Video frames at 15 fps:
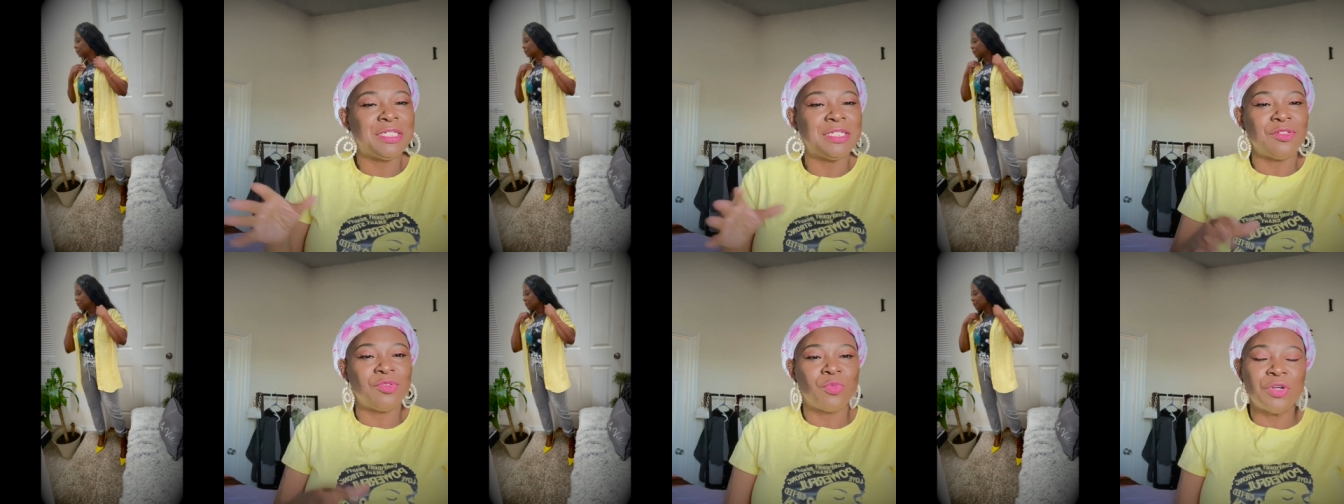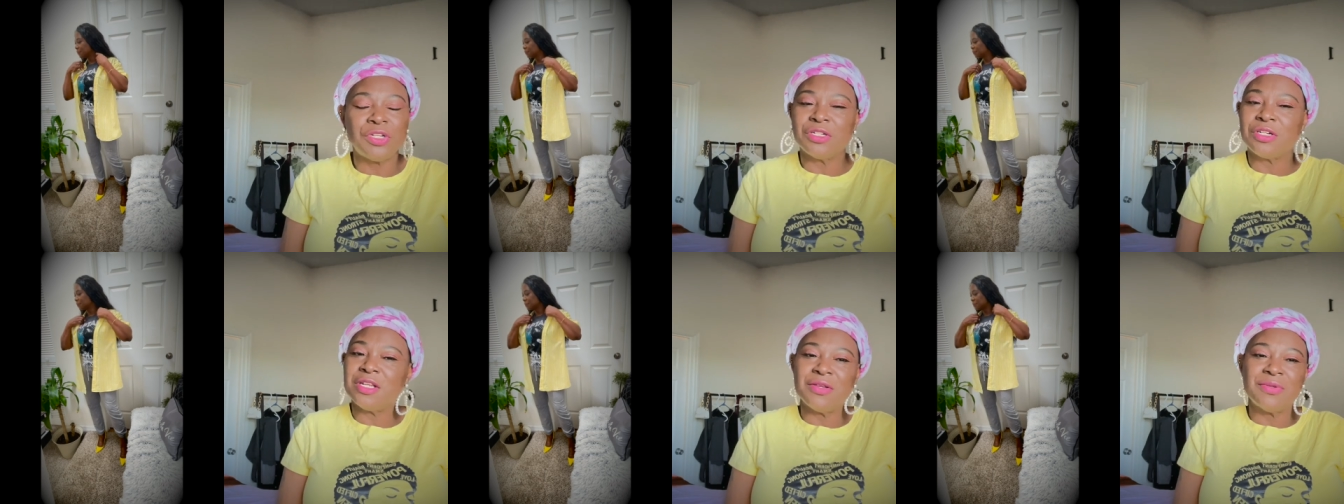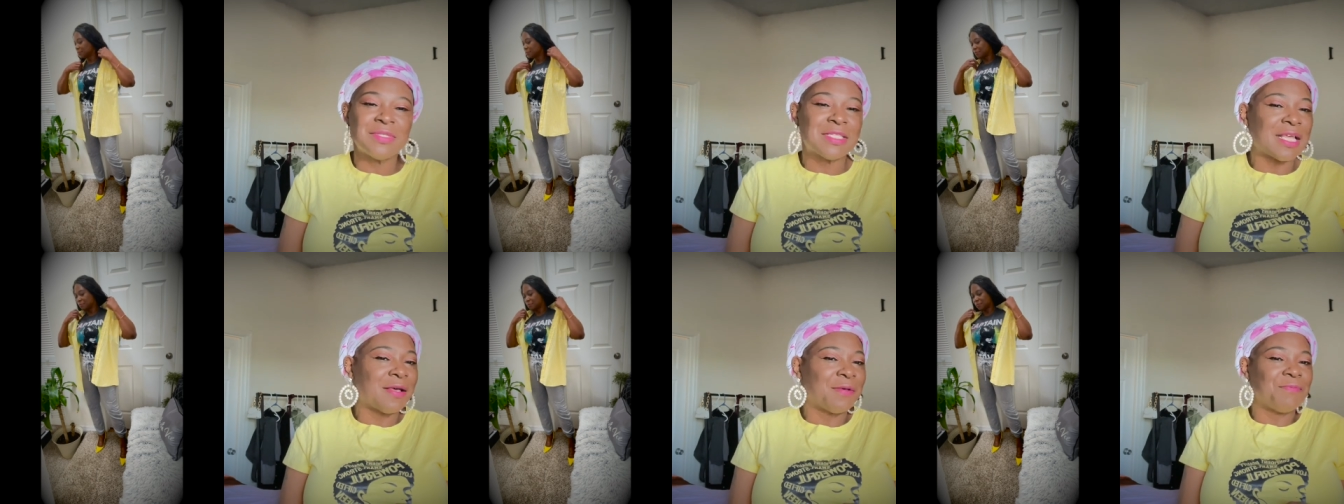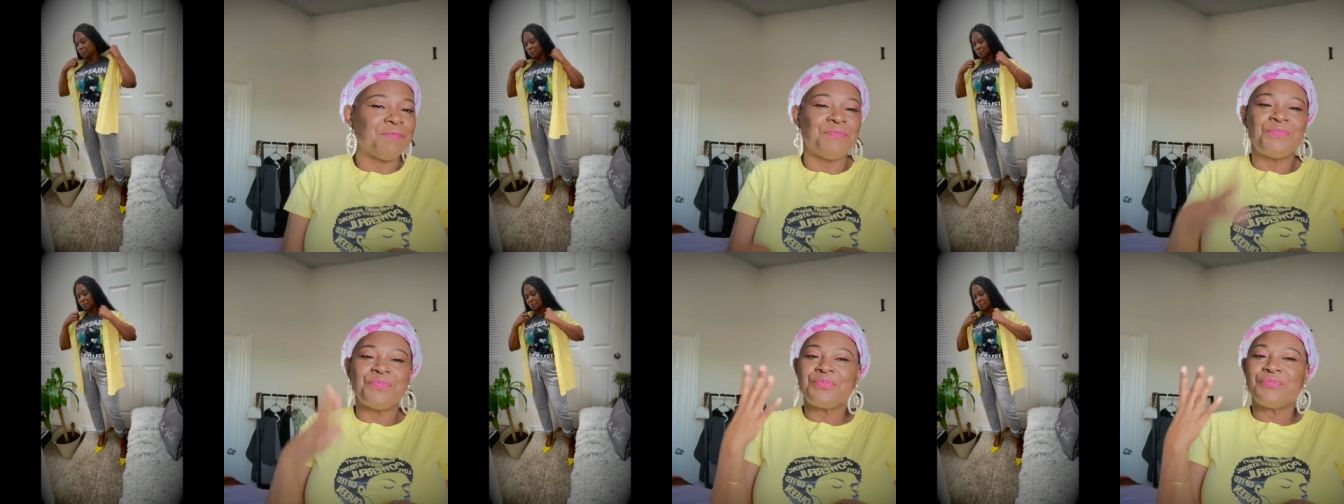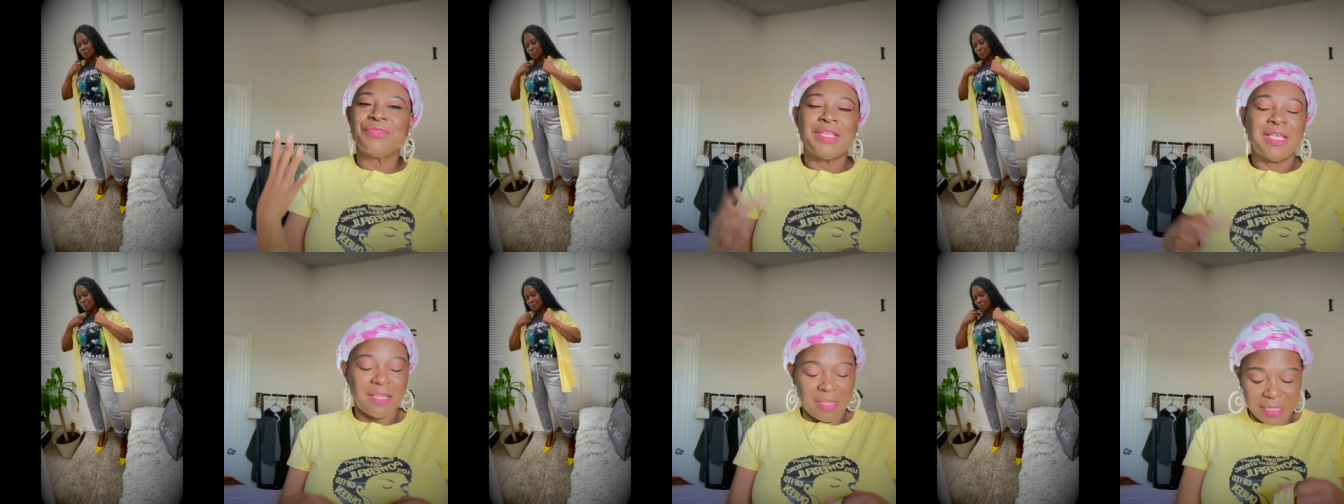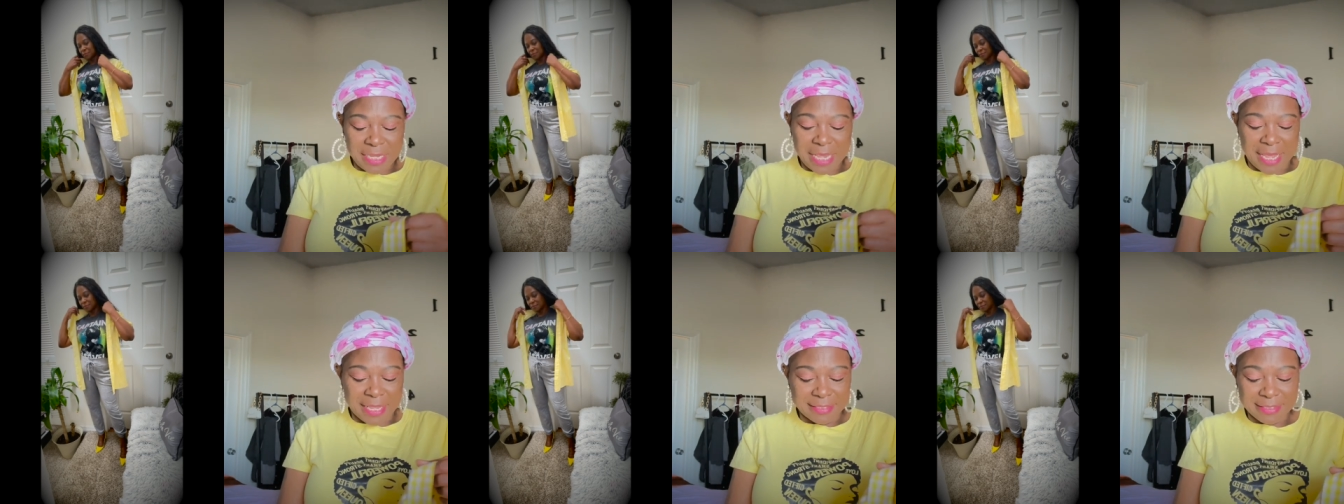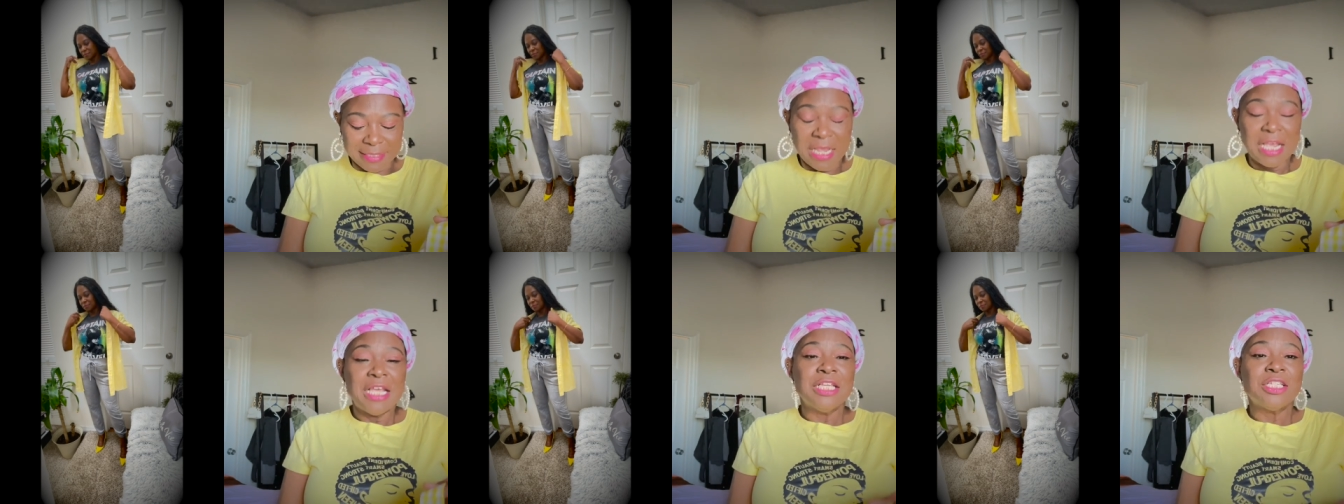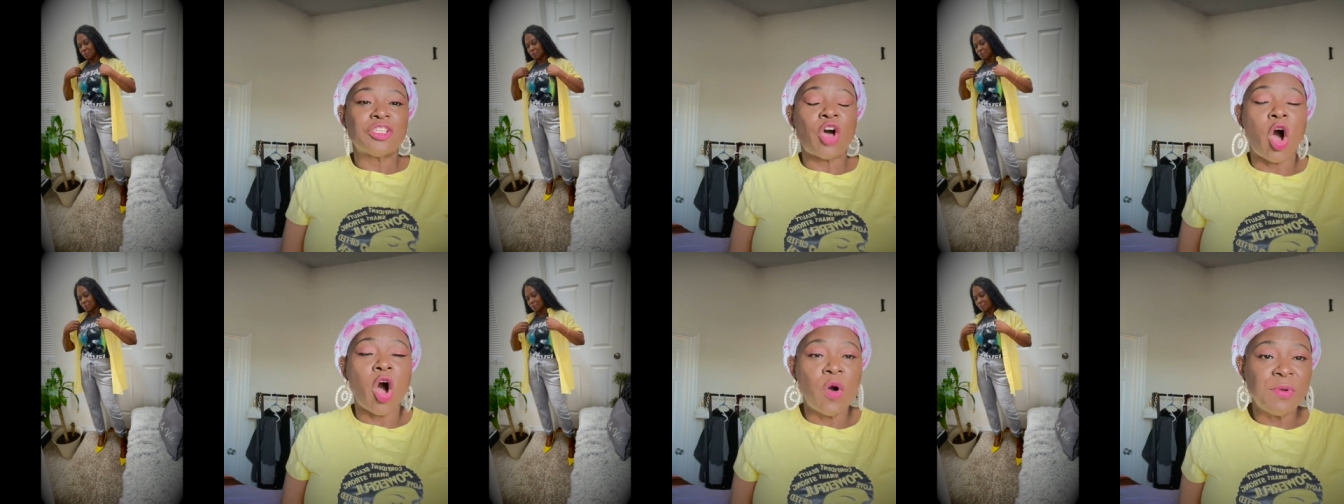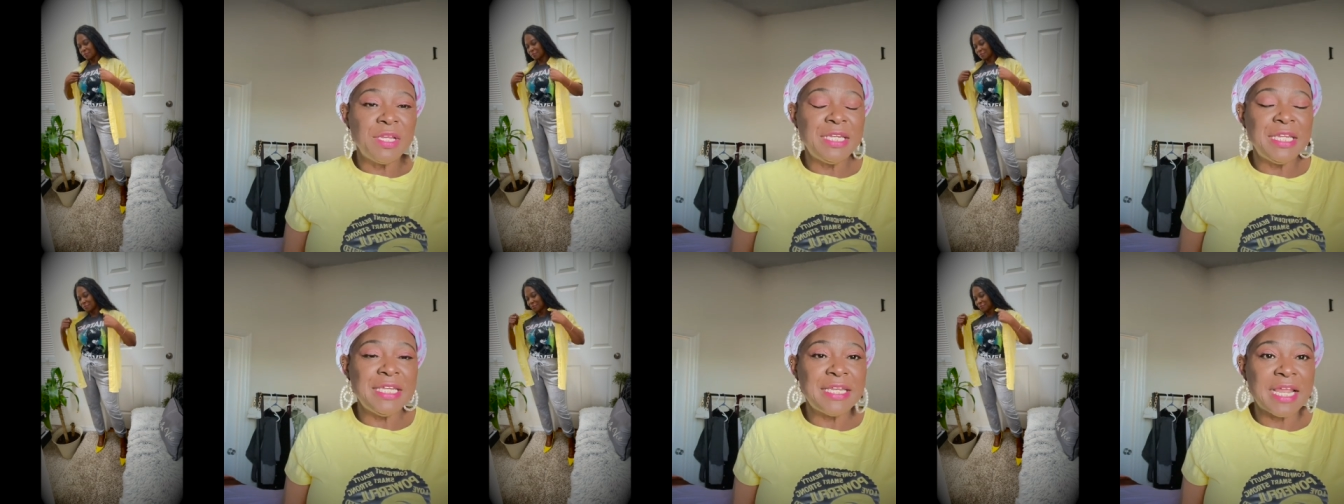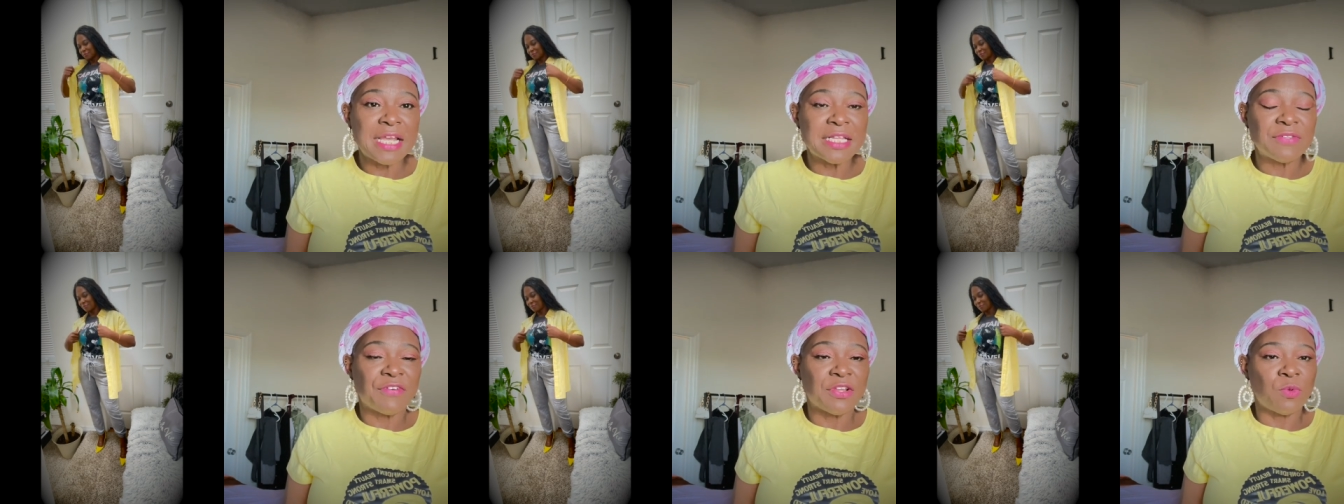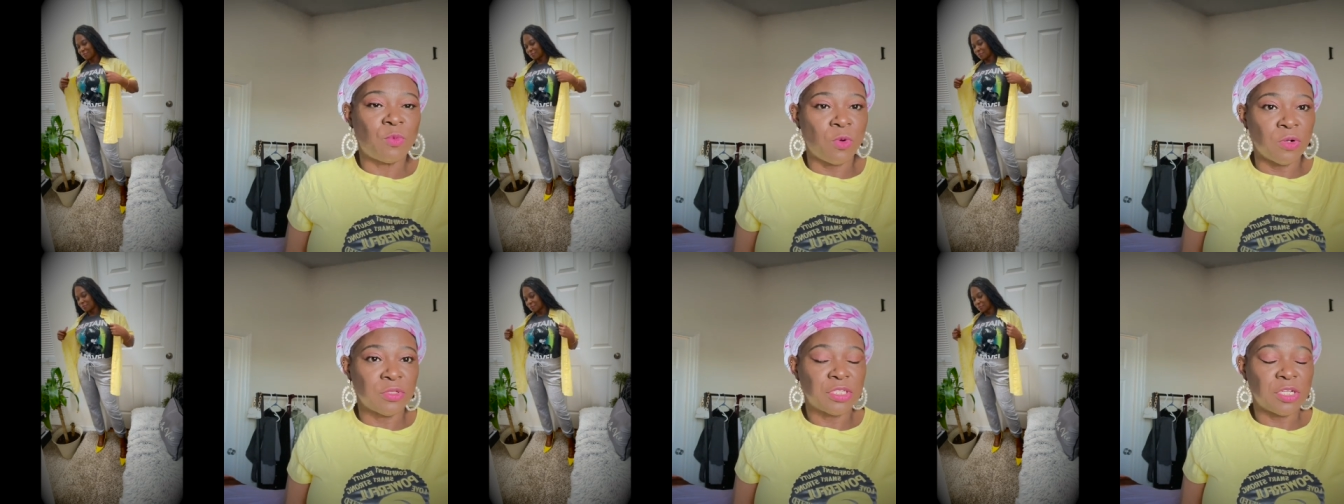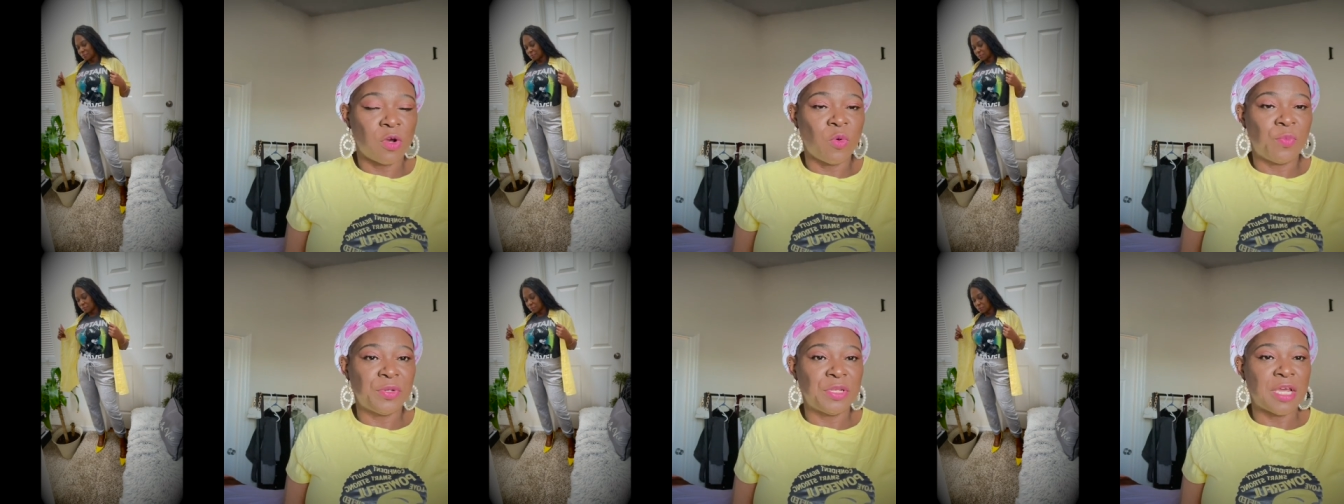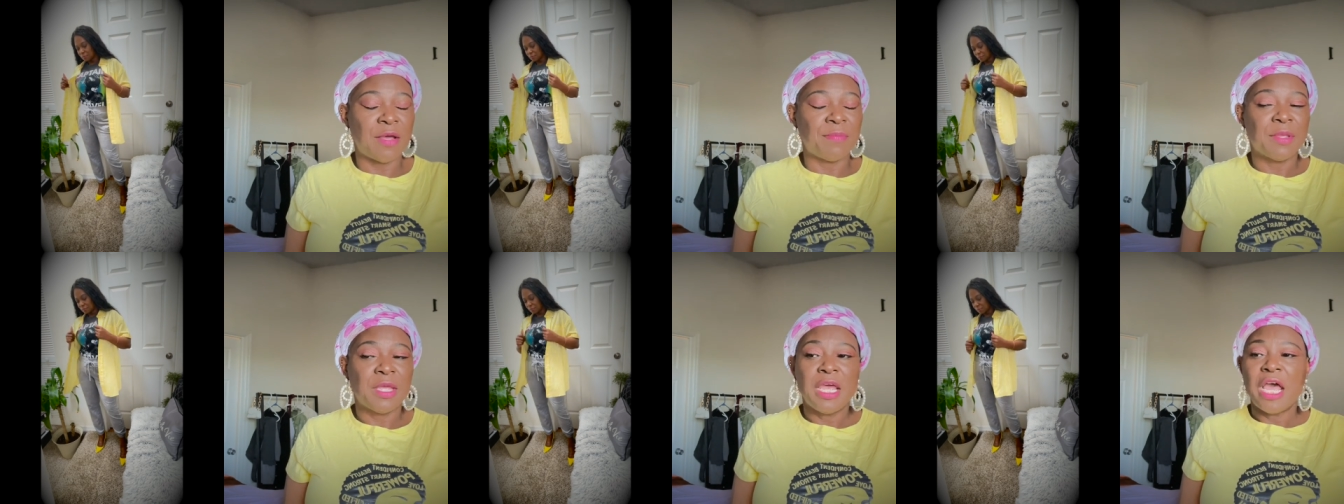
these winter clothes up. Yes. So all we need now is for the world to open up.